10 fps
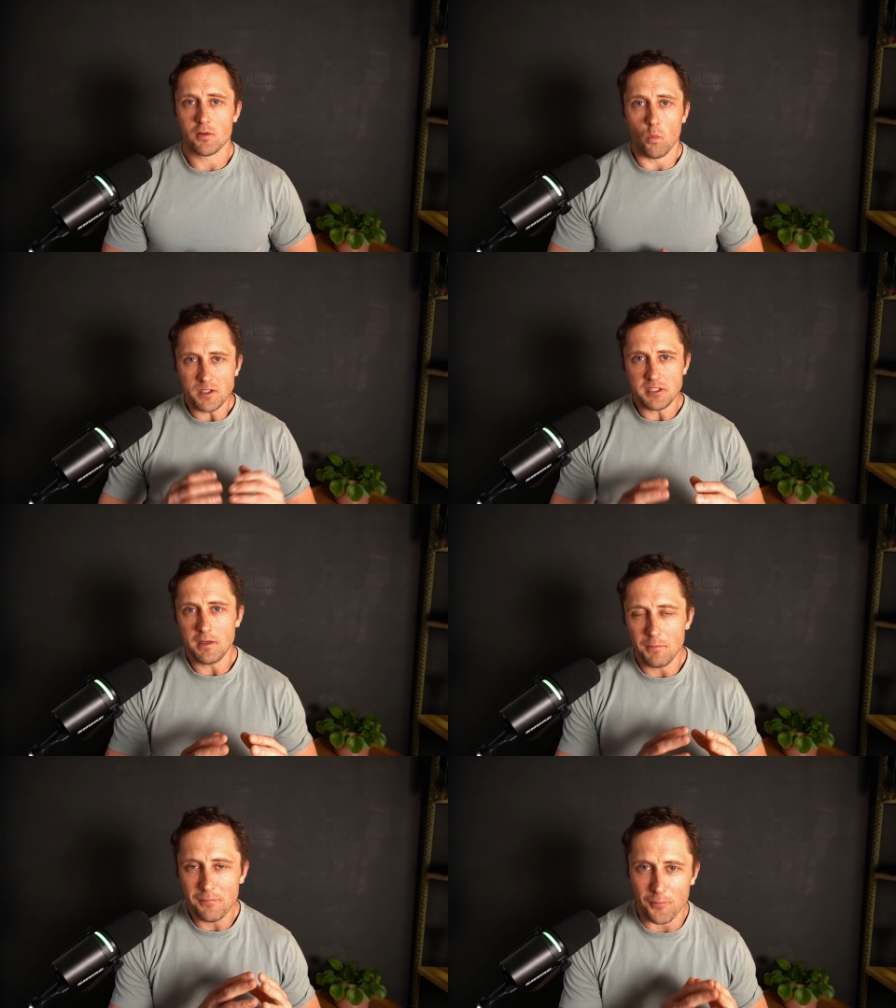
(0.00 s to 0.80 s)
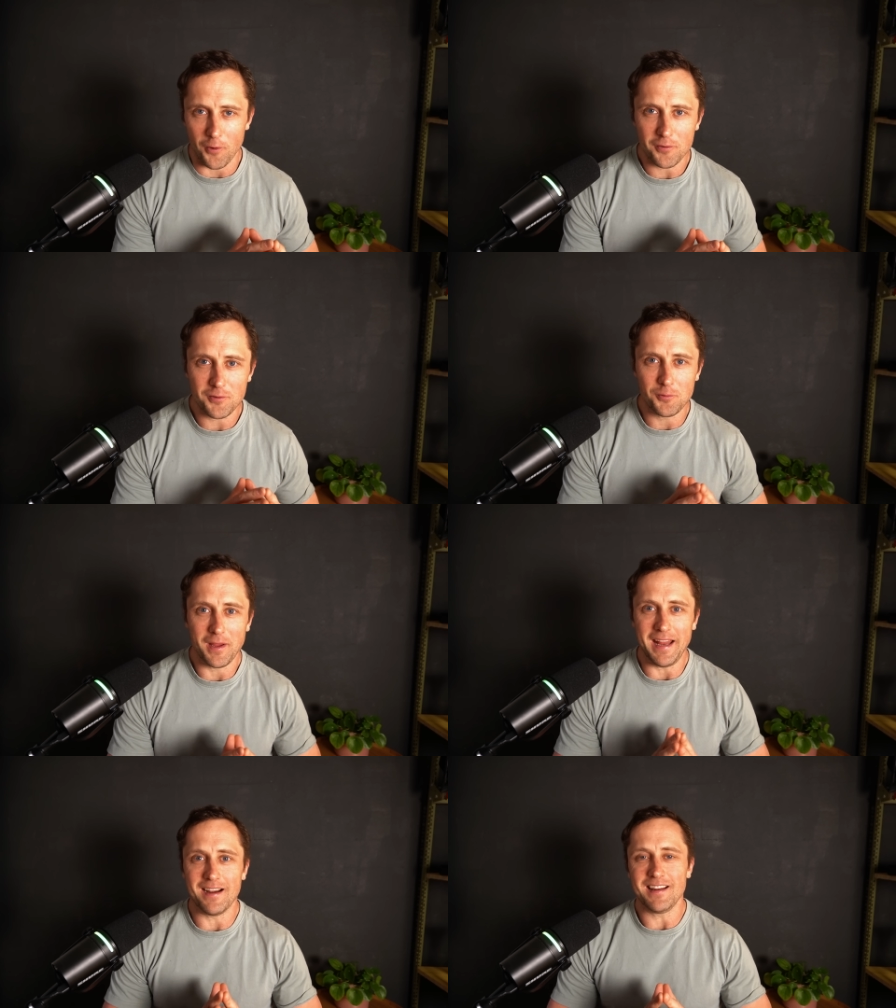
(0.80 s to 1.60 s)
So what she refers to
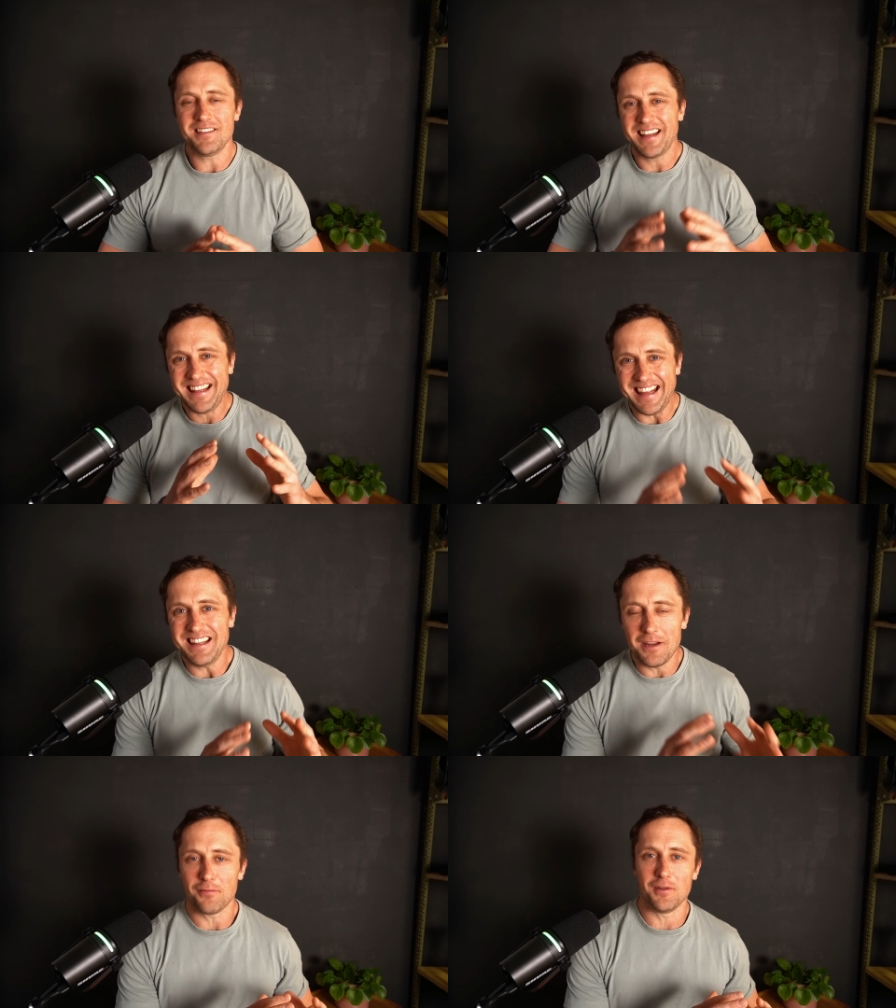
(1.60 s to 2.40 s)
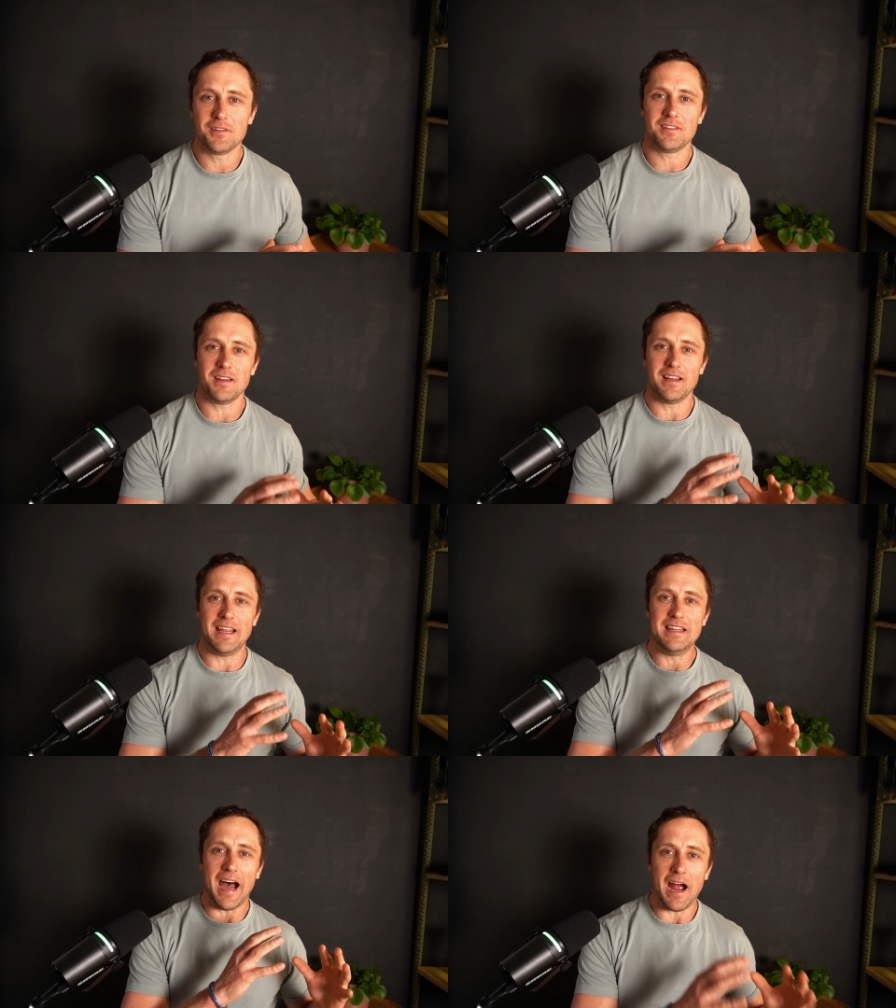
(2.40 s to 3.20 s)
here is a key difference
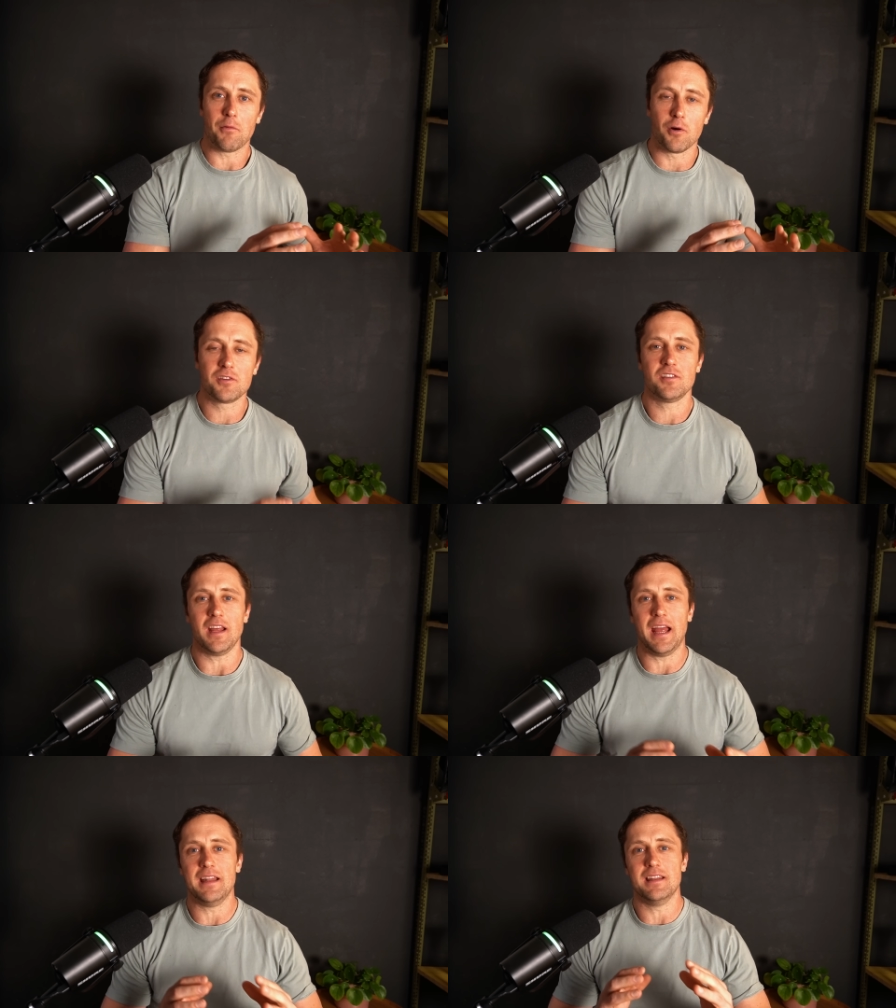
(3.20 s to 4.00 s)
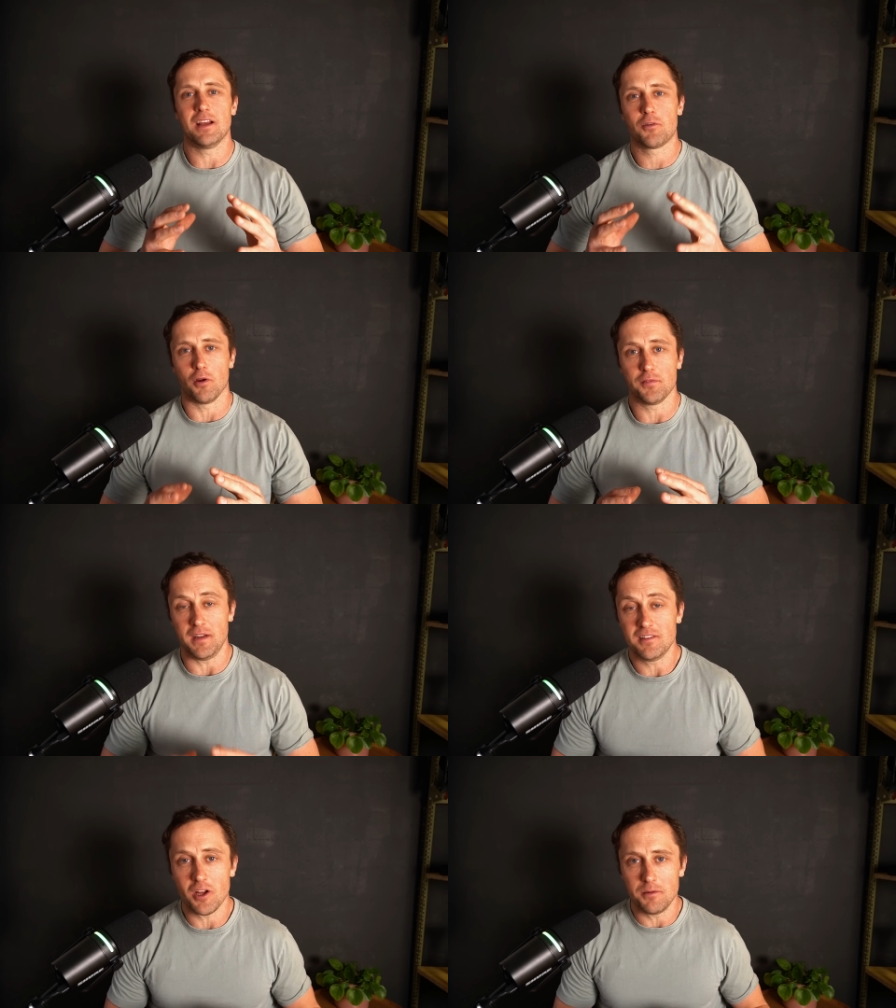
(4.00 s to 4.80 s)
in HYROX and CrossFit.
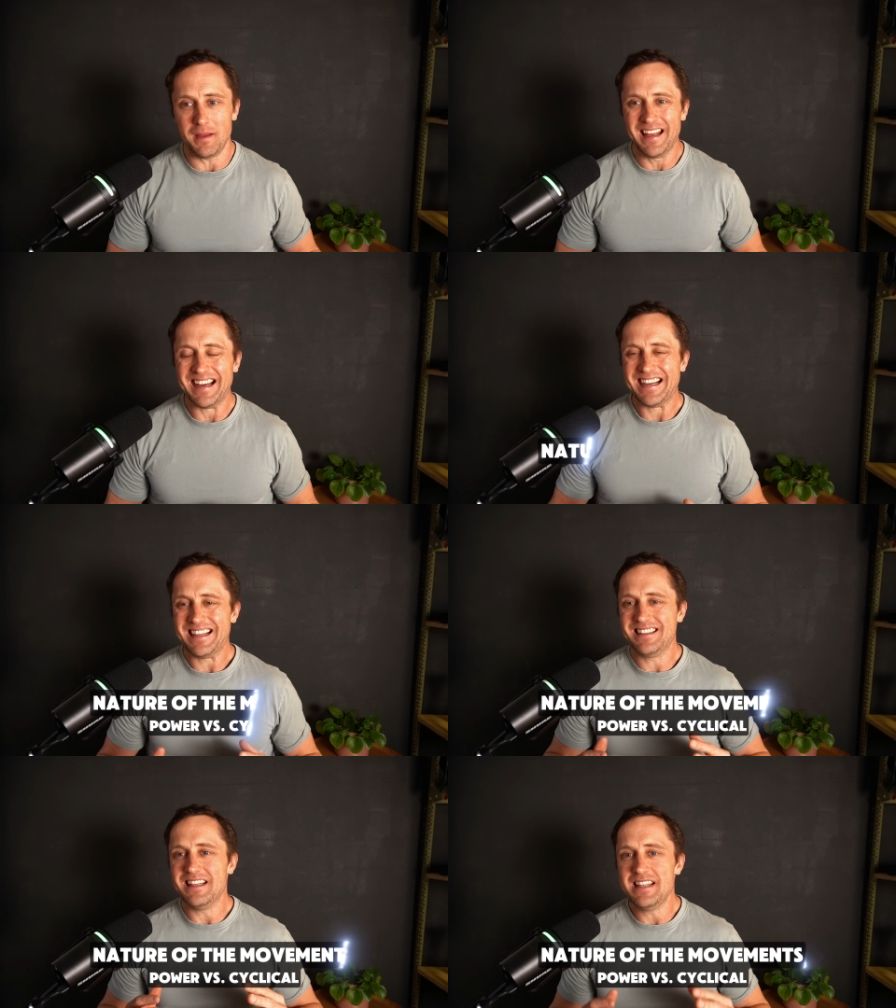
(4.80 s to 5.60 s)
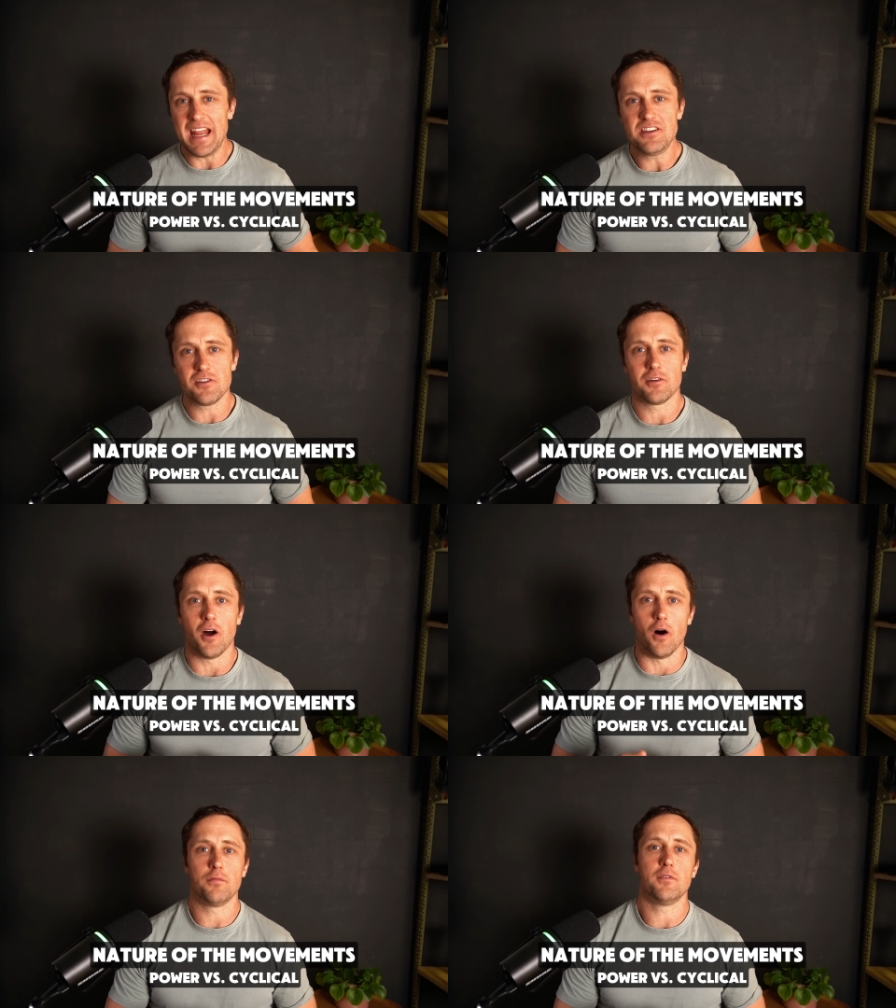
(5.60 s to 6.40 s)
It's going to be the nature
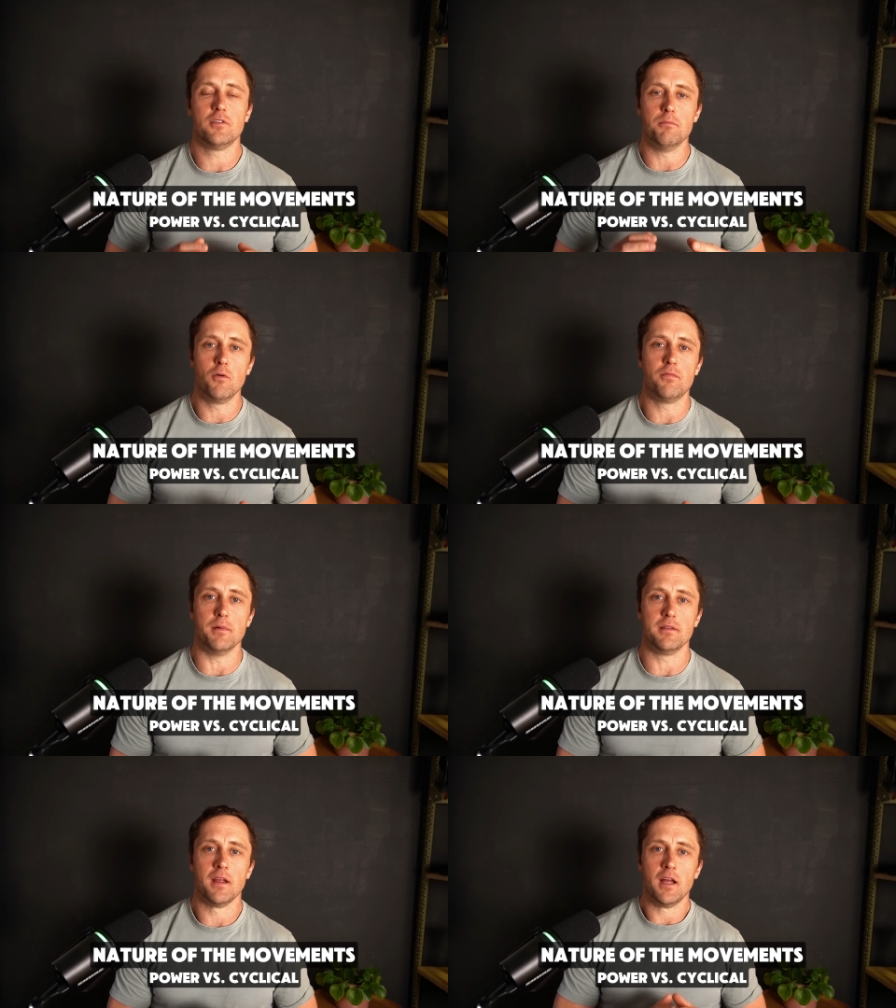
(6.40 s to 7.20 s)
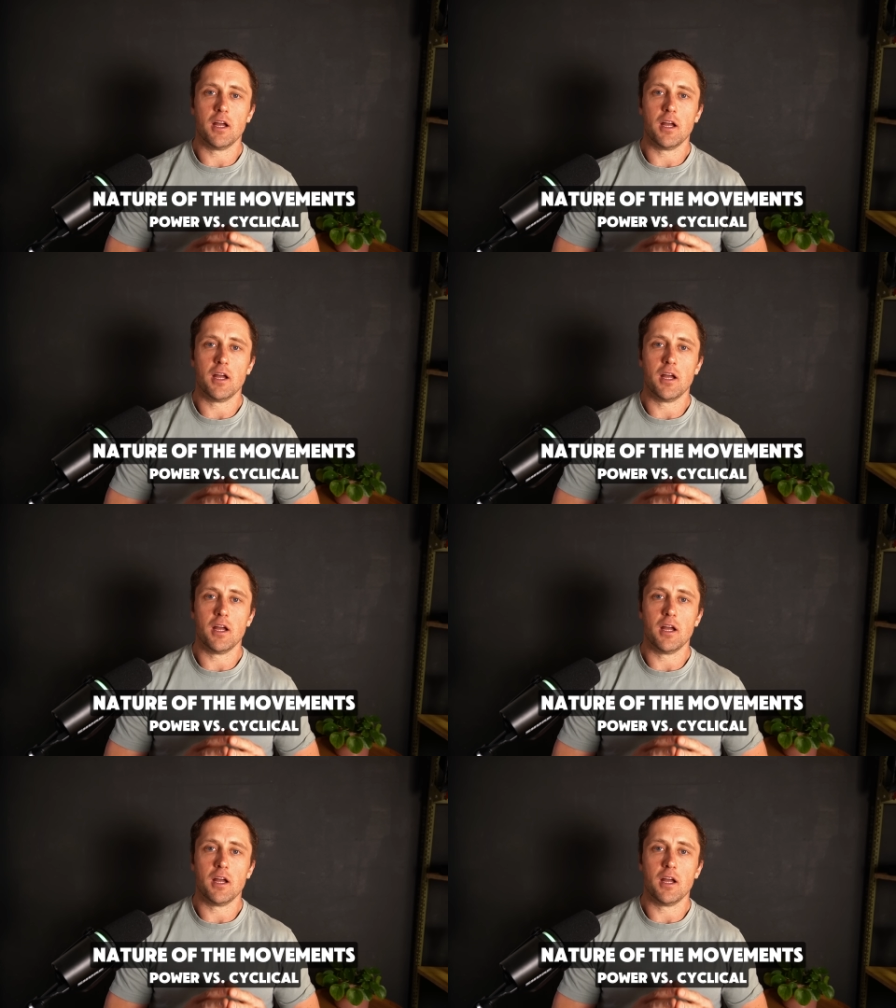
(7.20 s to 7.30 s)
of the movement.